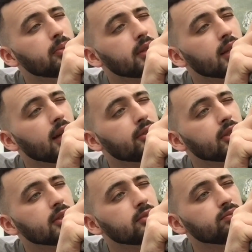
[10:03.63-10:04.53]
But yeah,
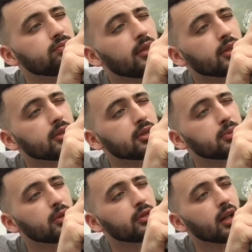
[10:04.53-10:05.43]
everything's
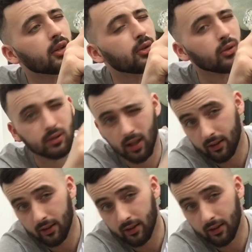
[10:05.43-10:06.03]
smooth right across.